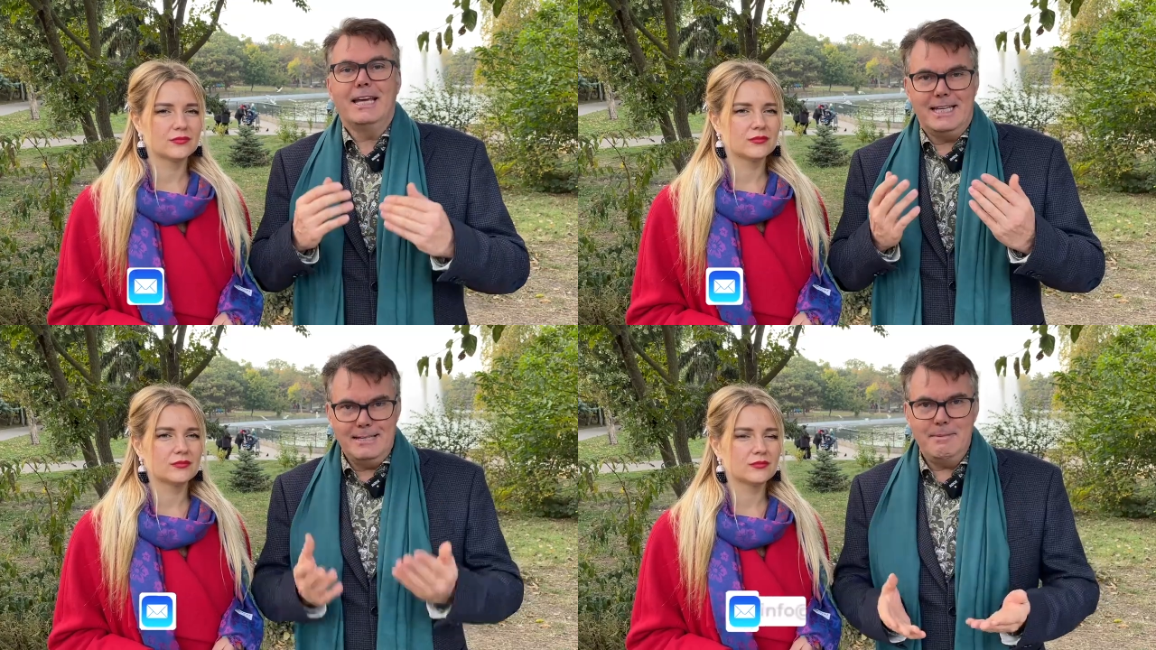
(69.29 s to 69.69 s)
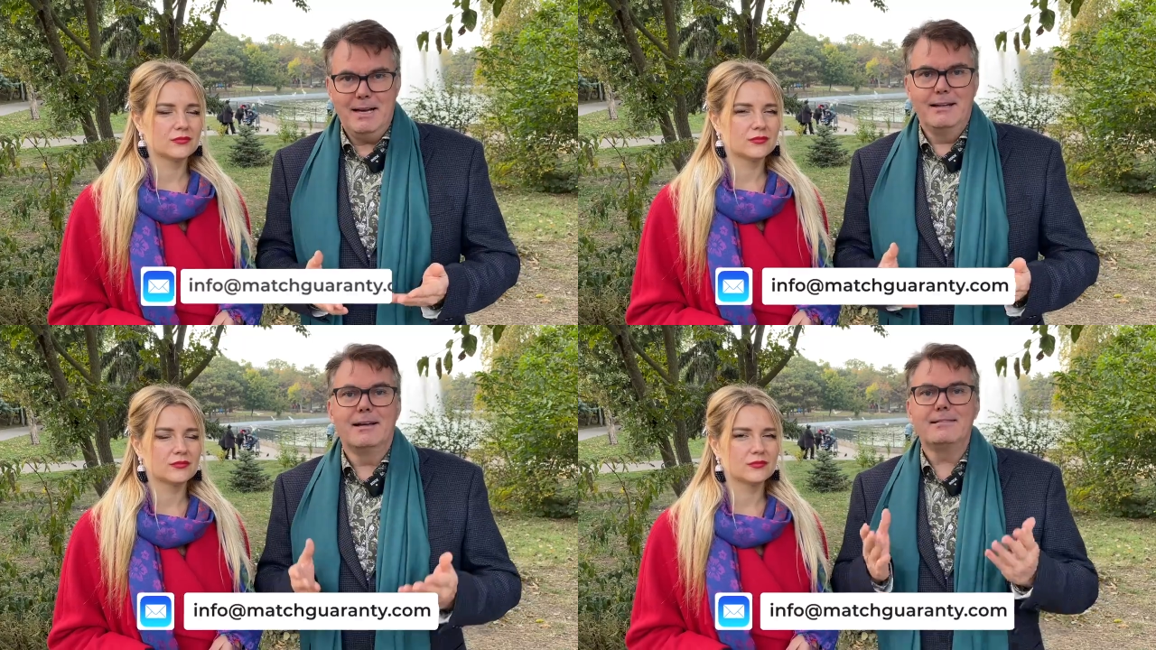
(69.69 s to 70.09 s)

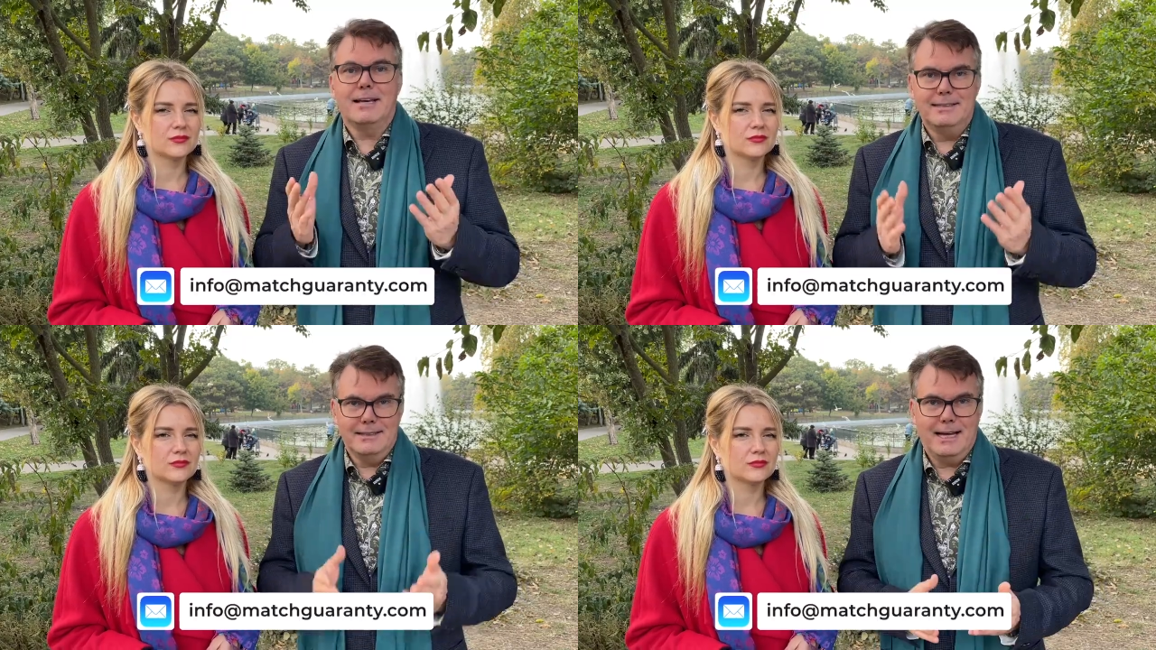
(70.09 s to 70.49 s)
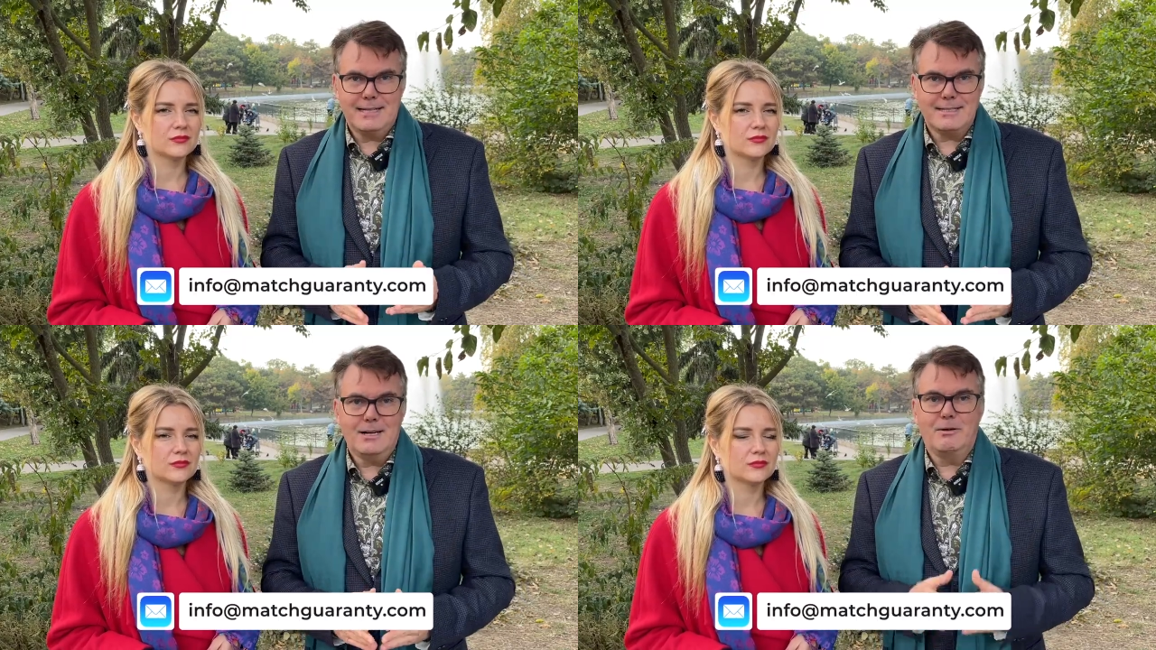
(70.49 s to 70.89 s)
Speaker 1: email us and let
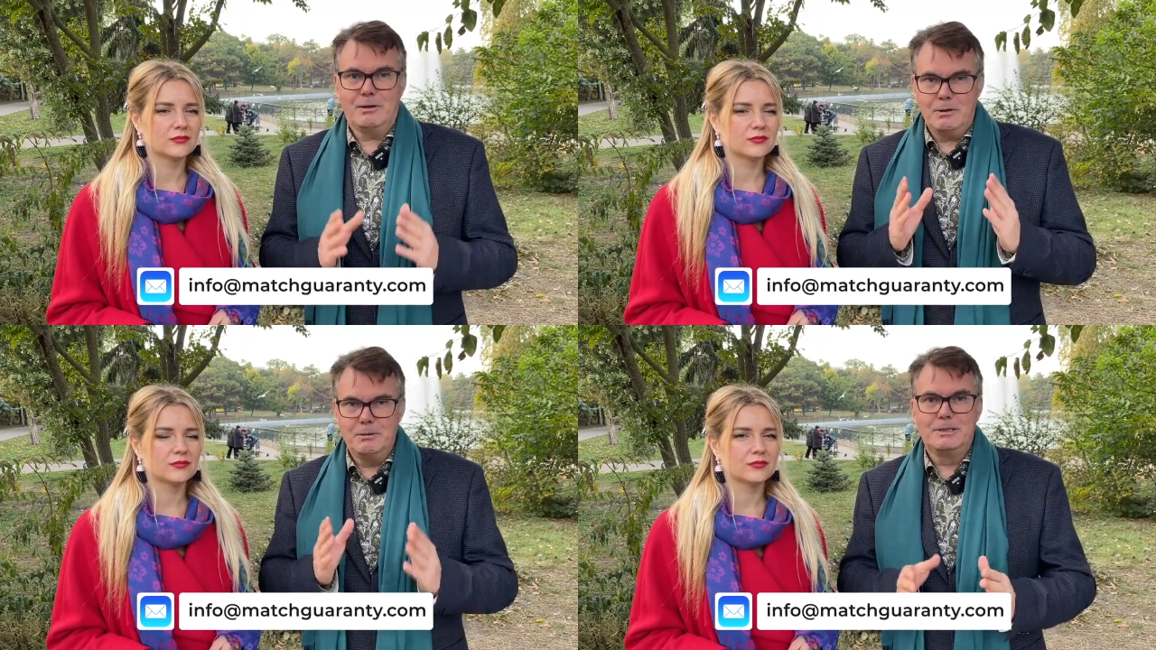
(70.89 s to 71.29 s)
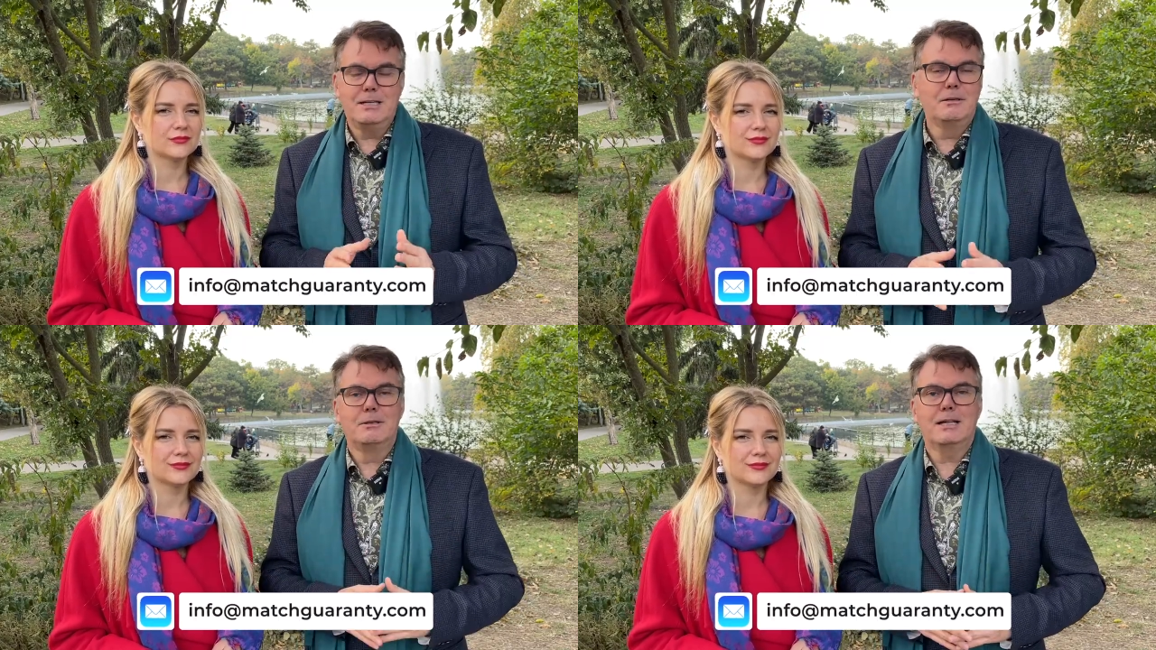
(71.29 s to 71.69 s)
us know, and we will
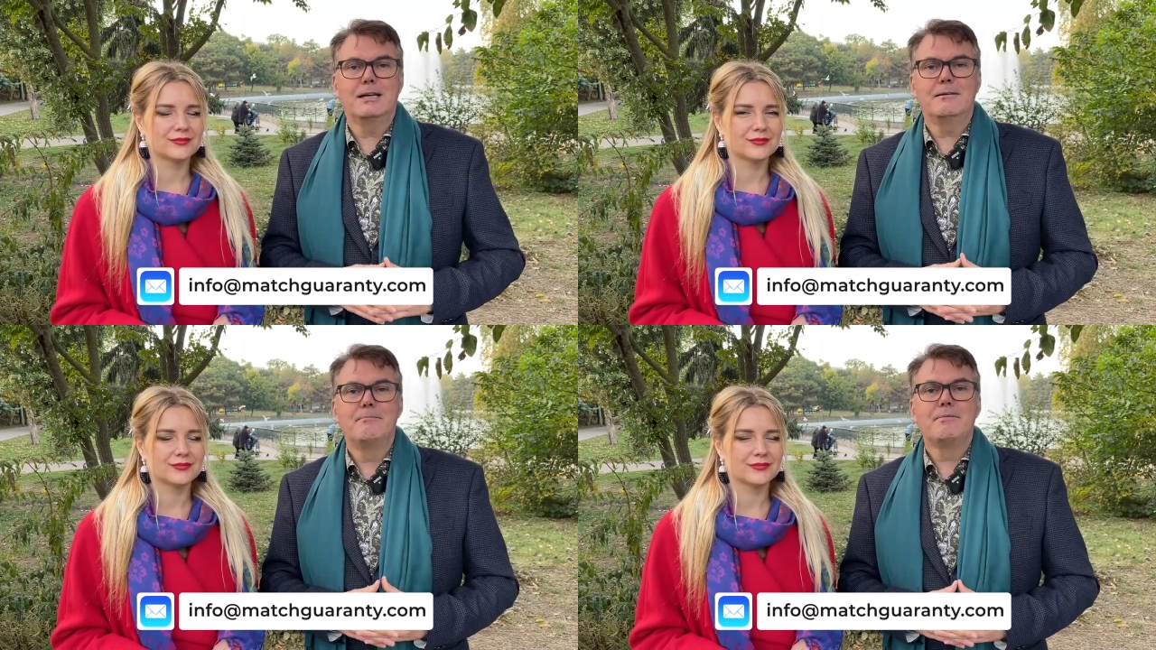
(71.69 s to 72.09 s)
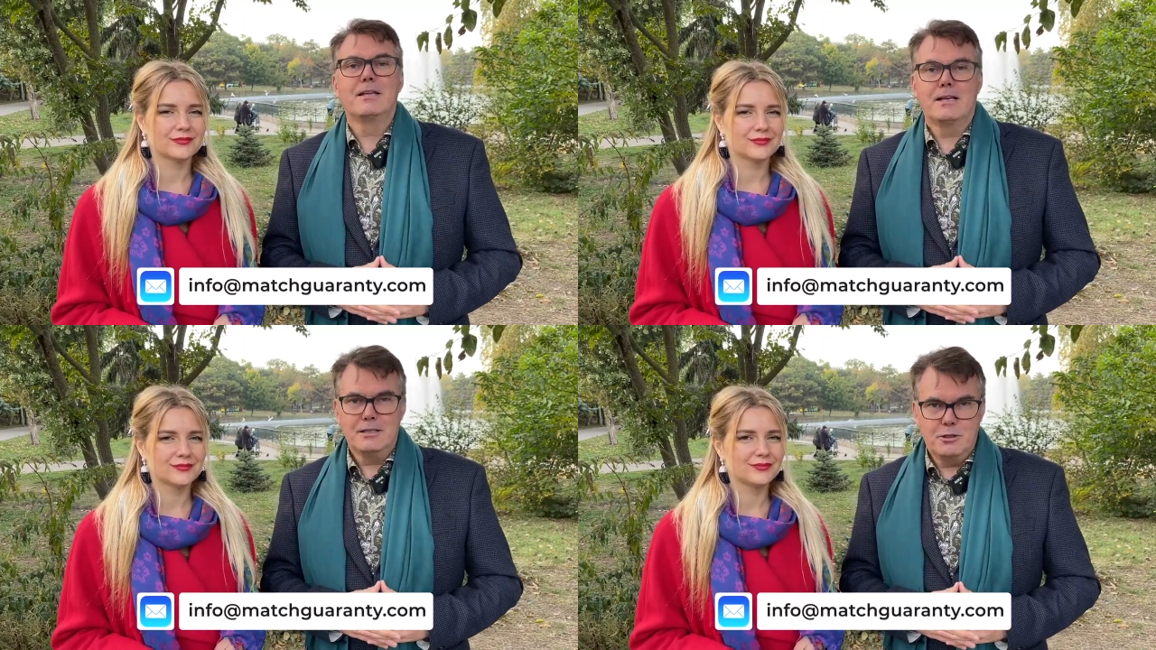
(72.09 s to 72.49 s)
deal with it
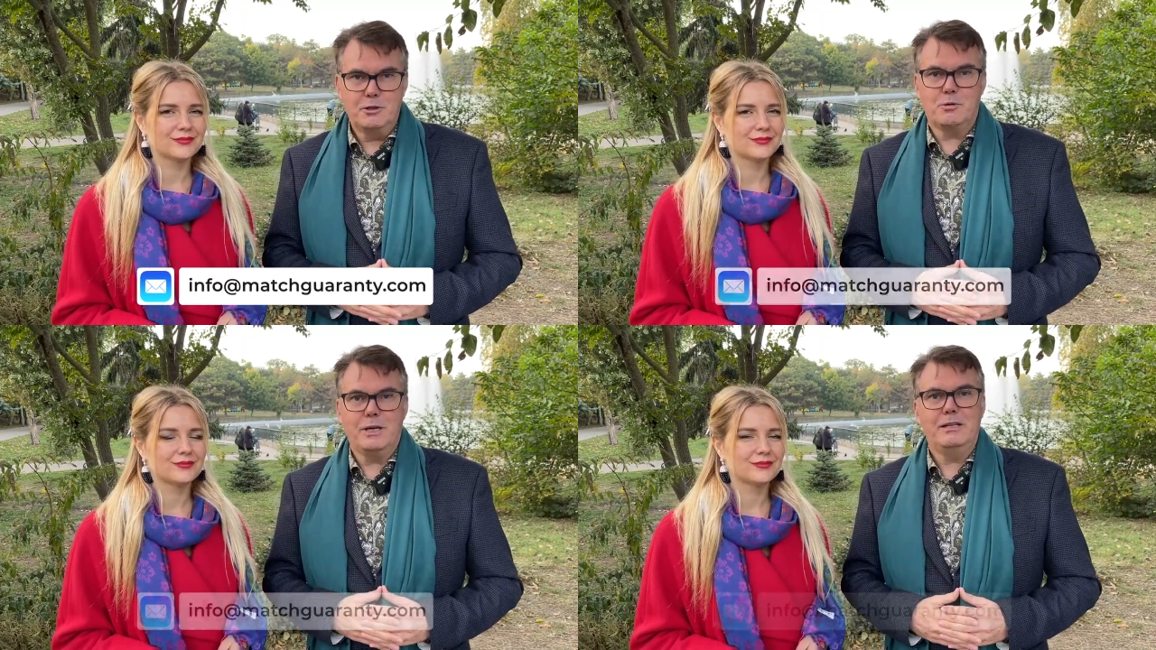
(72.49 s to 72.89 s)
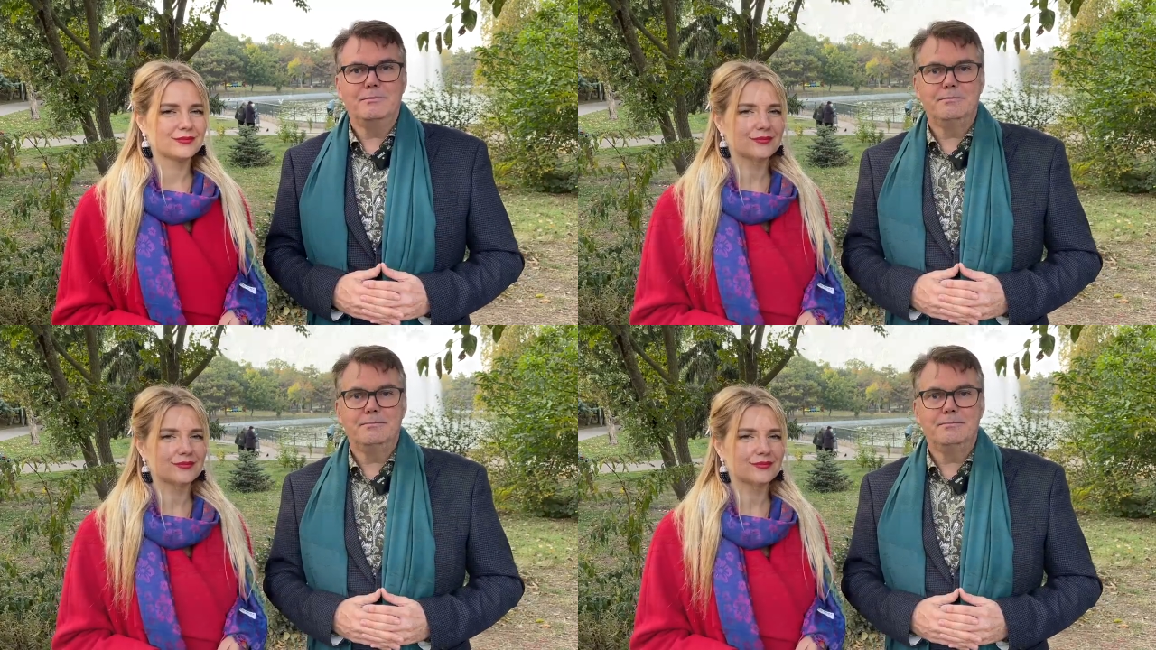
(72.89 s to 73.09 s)
tout sweet.